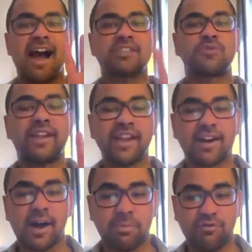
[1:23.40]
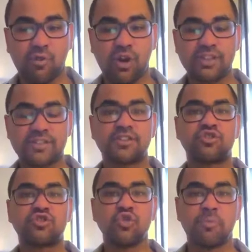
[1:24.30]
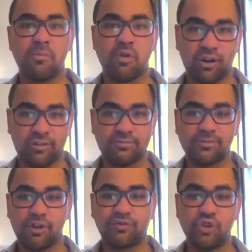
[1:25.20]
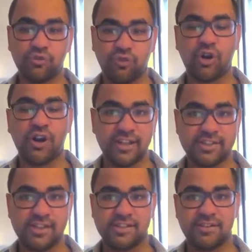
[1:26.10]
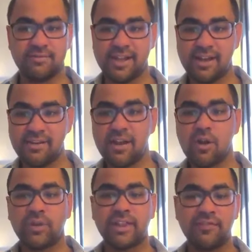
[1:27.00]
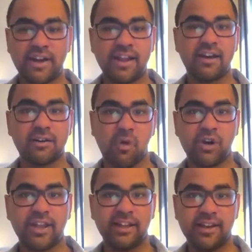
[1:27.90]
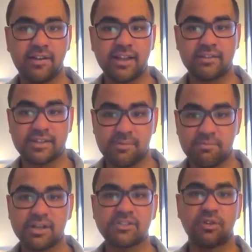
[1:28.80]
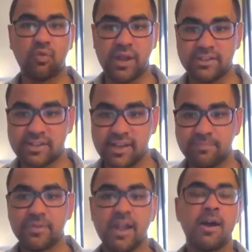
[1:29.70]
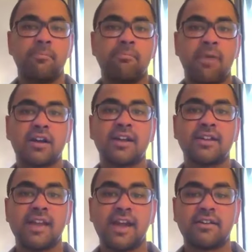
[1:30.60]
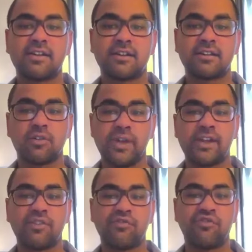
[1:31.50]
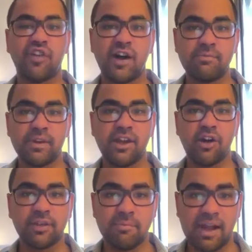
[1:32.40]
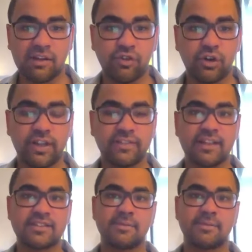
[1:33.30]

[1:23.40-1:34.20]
As we gear up for what is the Super Bowl of Q4 earnings season, yeah, with Nvidia reporting in its numbers on Wednesday, markets entered the week firmly on the back foot, and